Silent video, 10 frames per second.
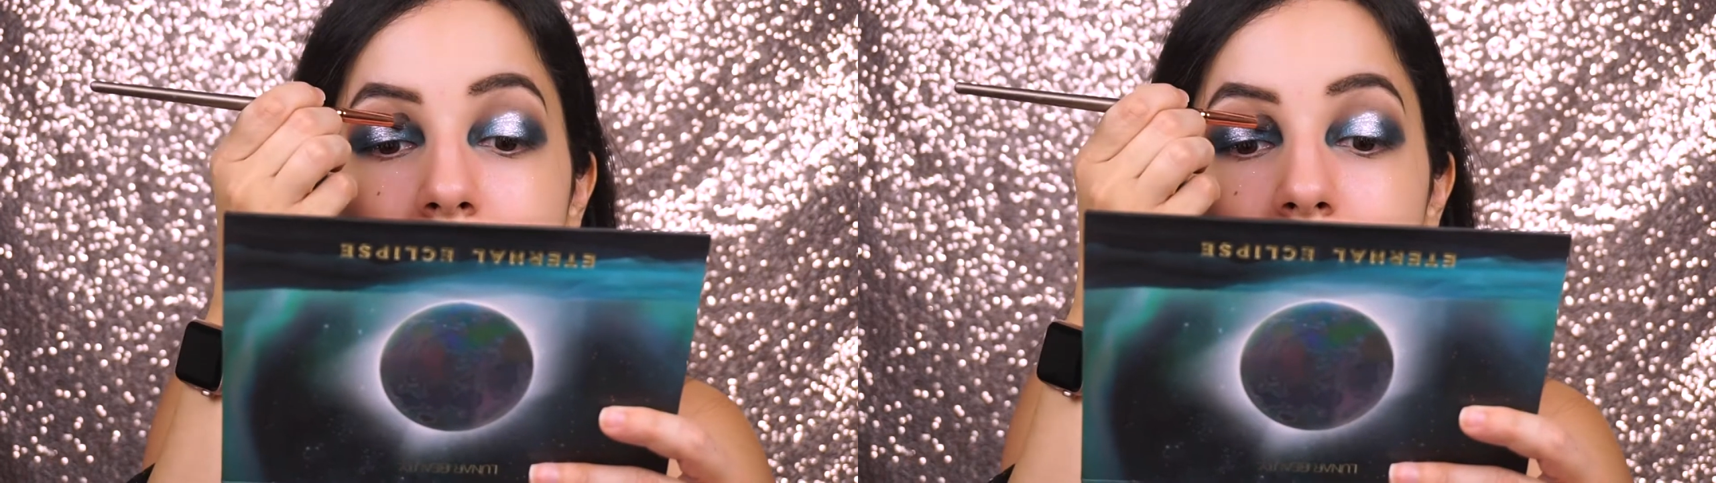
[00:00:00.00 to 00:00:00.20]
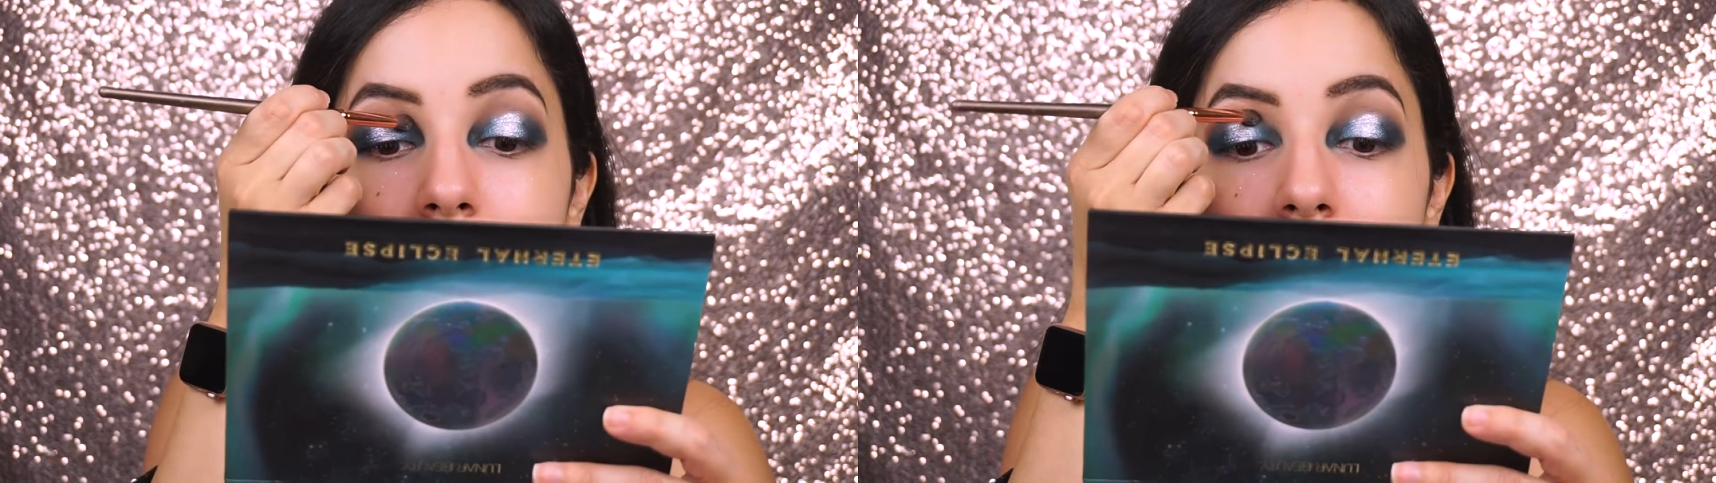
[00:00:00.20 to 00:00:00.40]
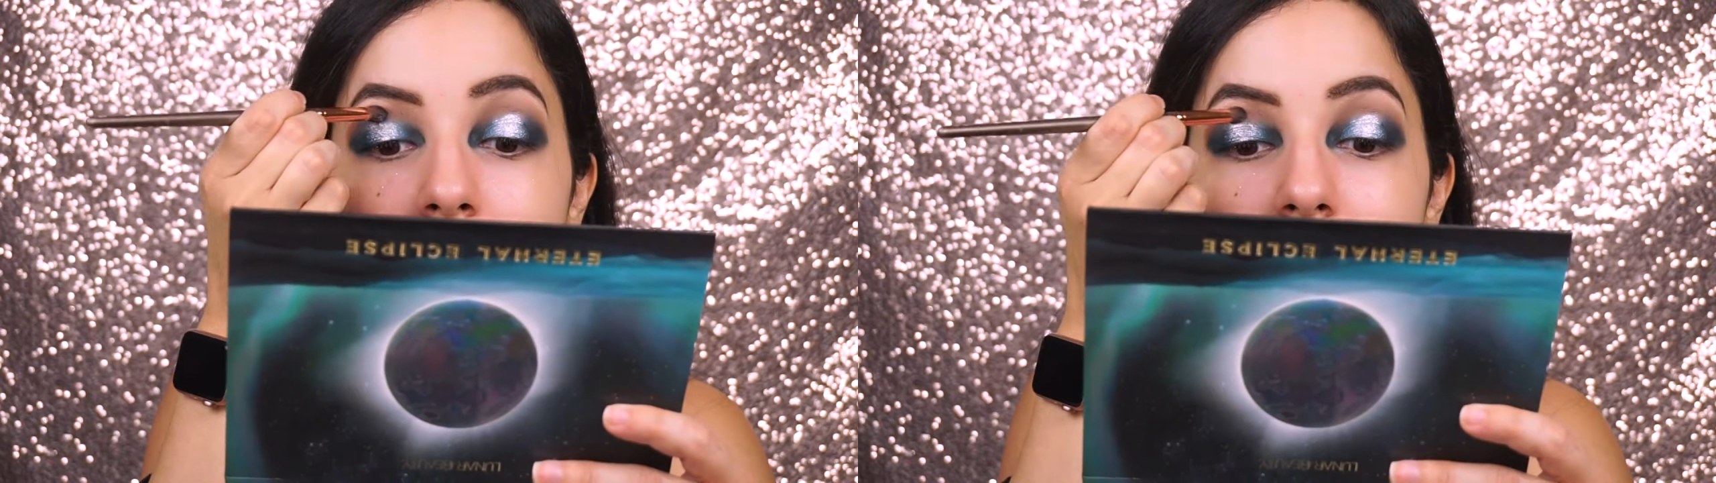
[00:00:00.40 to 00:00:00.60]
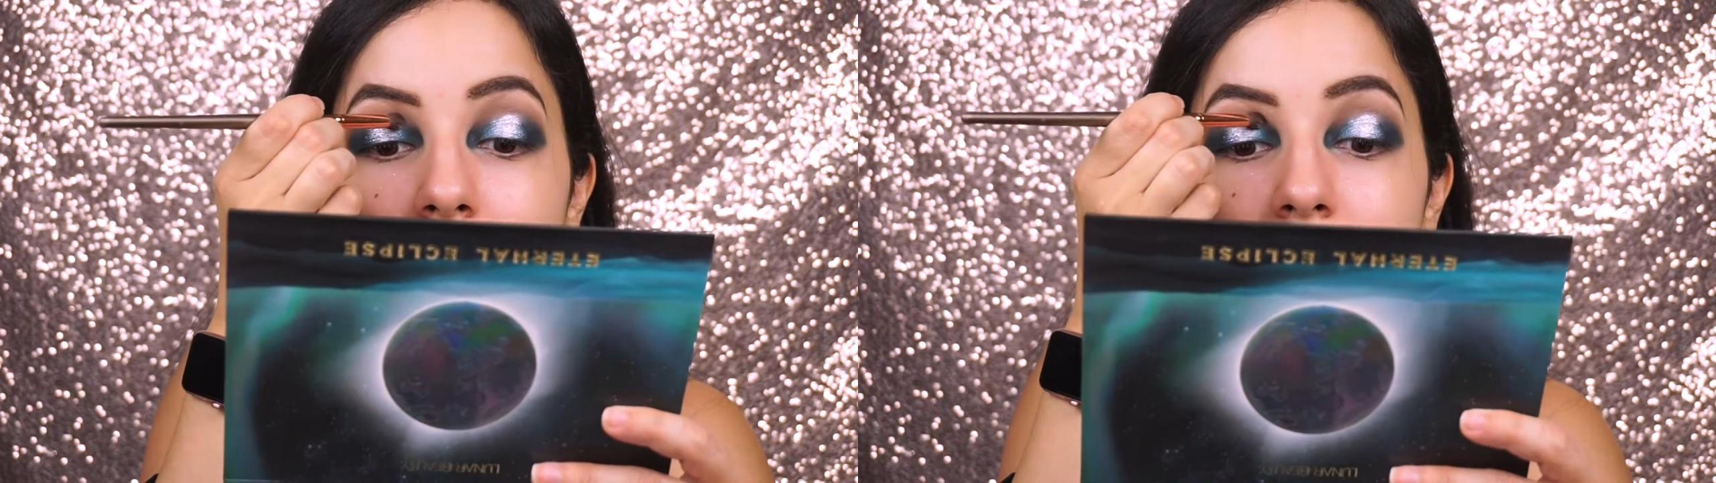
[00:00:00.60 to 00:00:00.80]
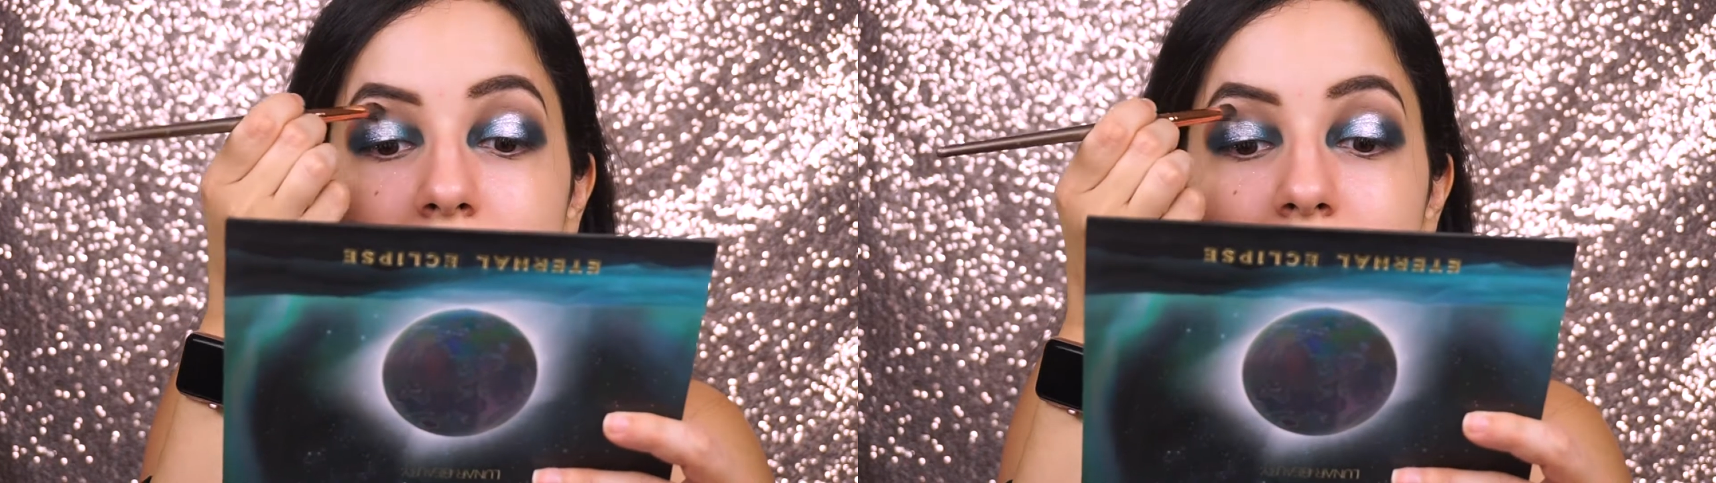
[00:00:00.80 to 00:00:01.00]
So I'm going to
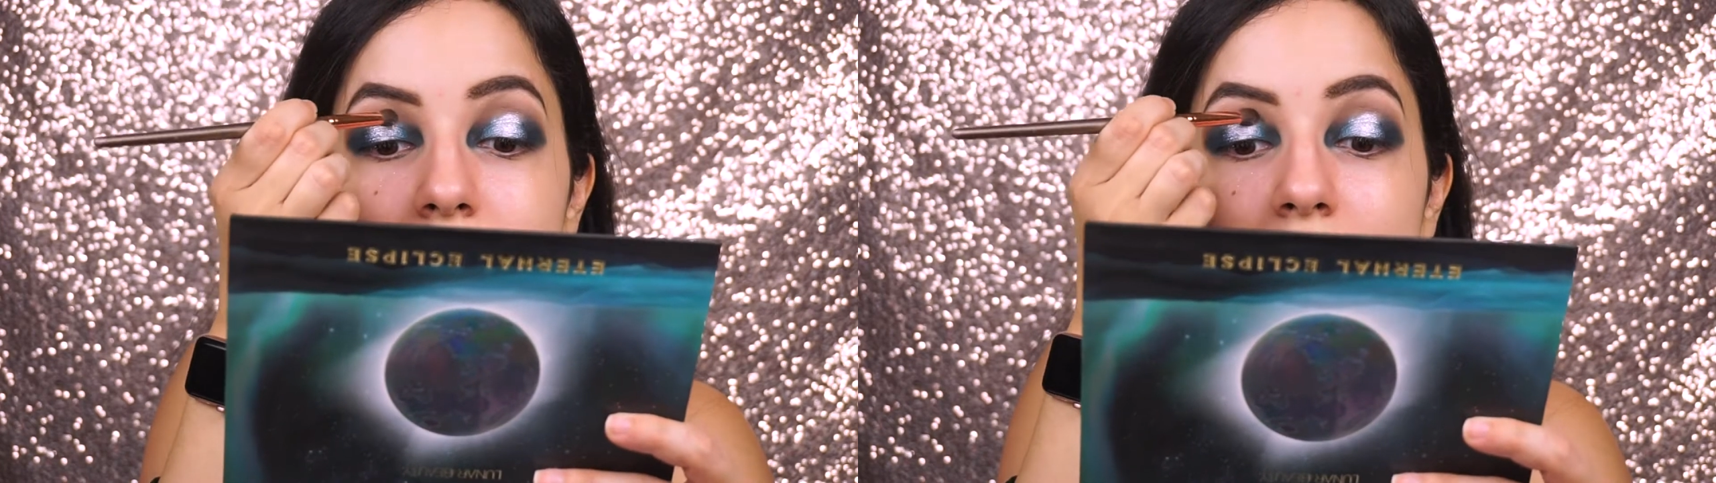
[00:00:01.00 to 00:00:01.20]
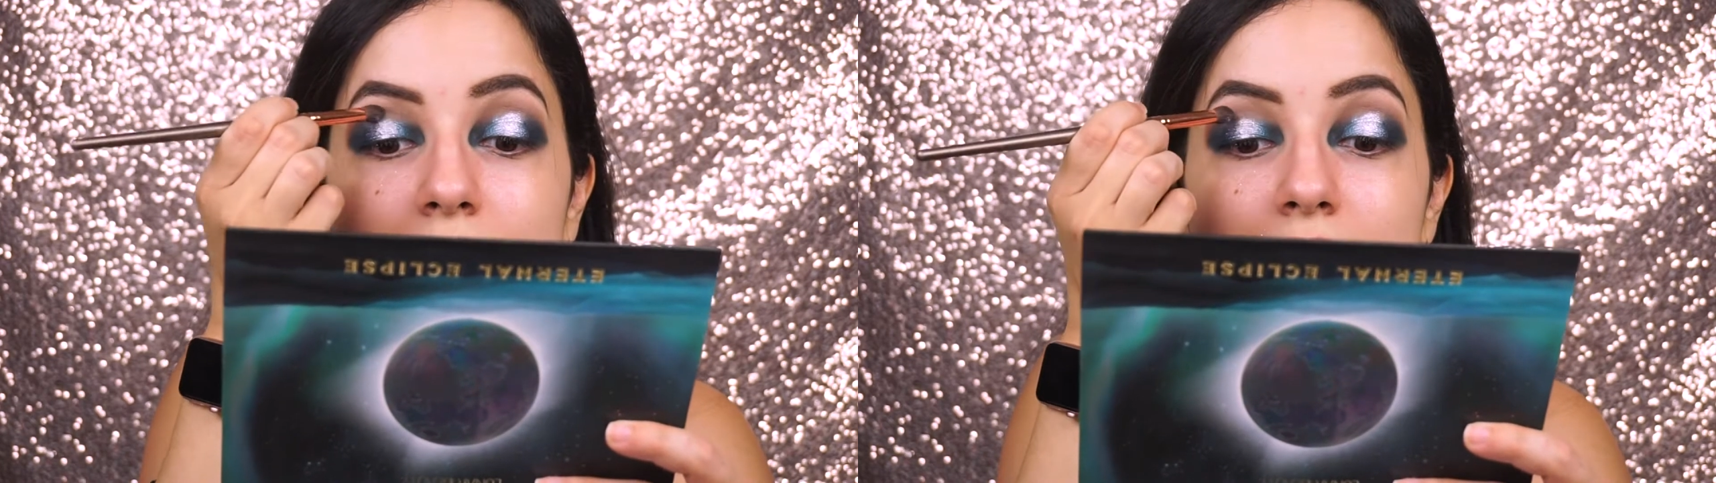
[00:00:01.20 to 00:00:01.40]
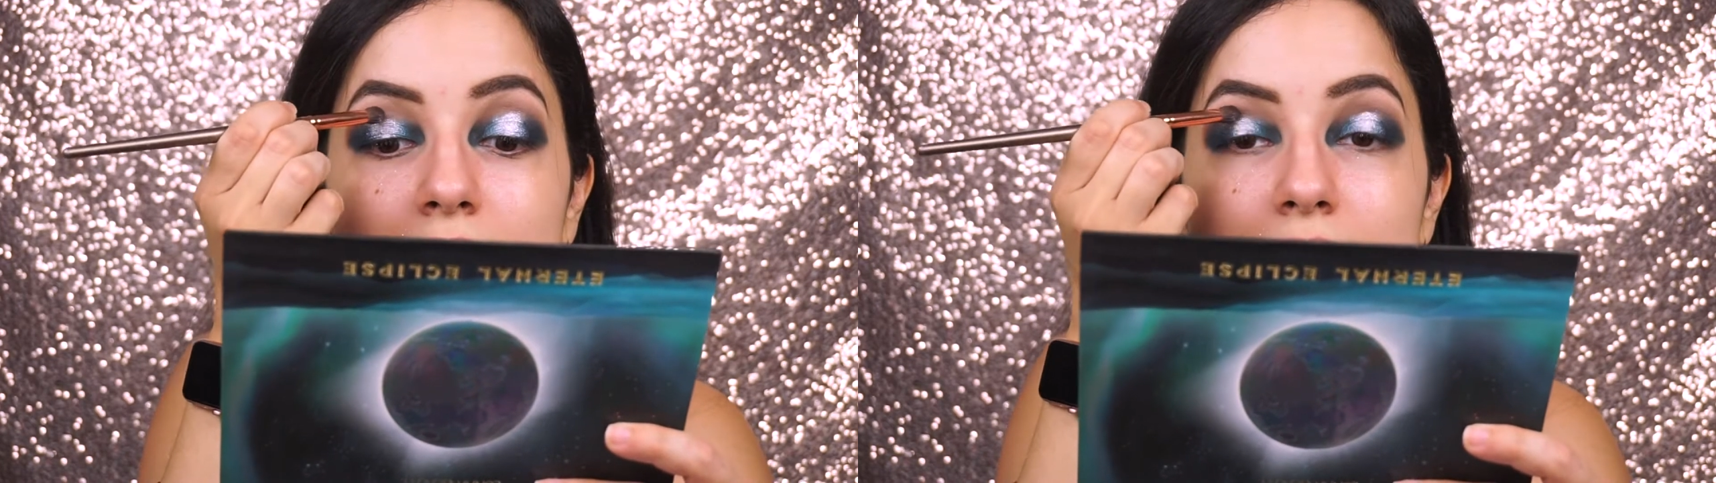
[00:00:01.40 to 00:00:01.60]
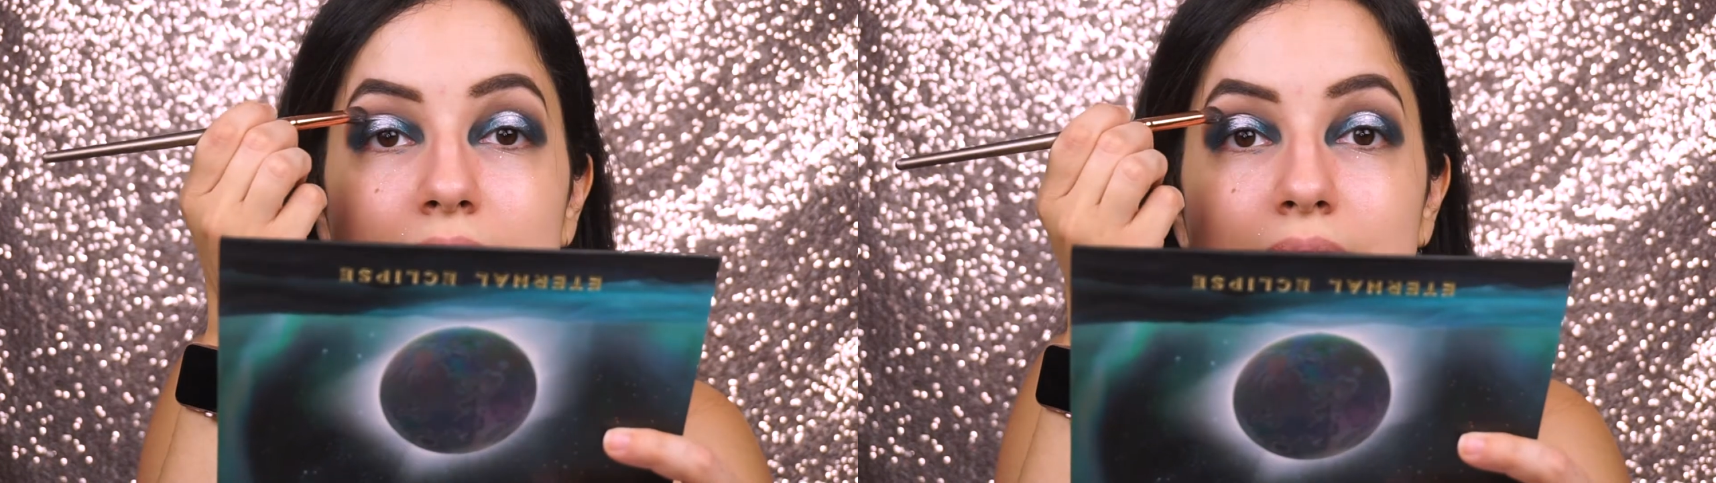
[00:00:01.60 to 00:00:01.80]
kind of just get